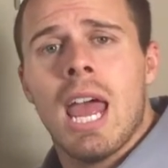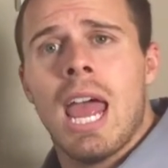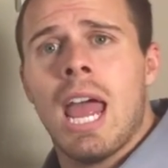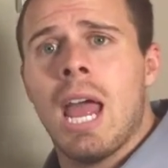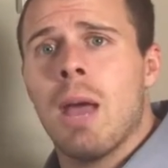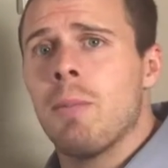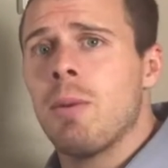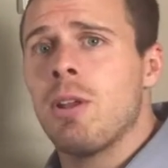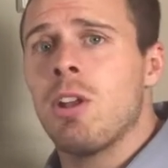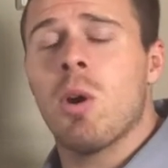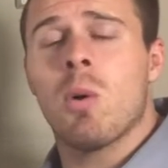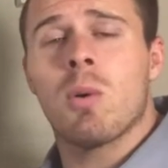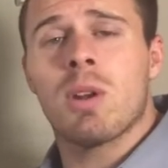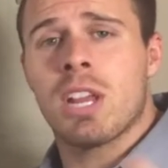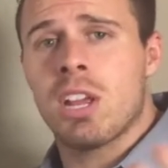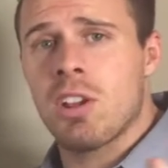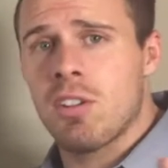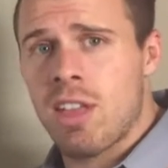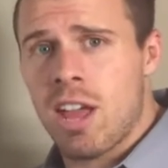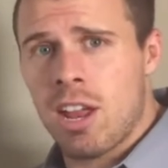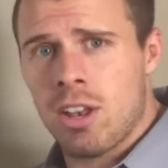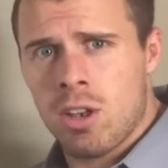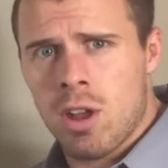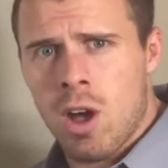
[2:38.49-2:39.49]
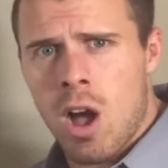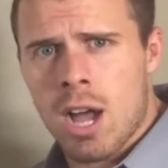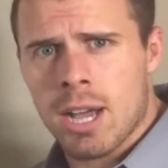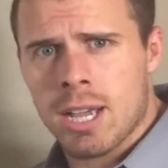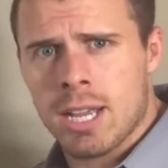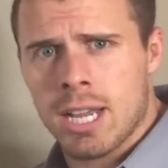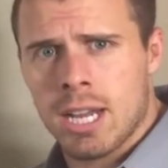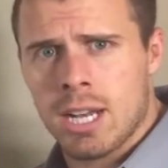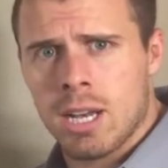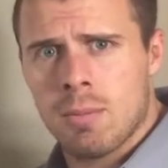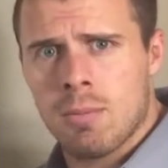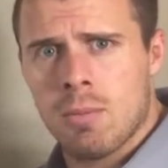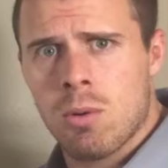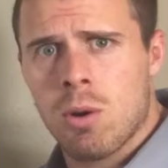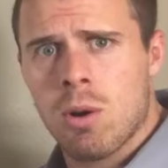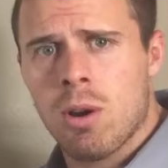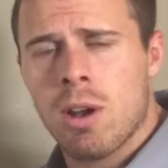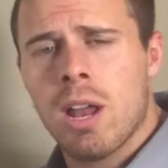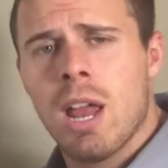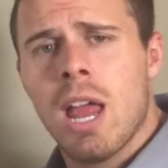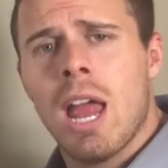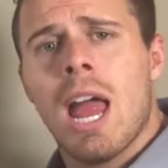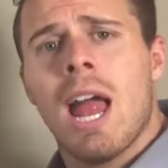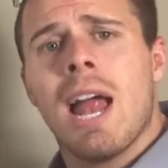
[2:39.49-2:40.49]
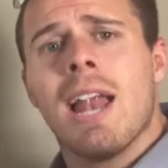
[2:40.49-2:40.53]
and we don't hear that knocking anymore.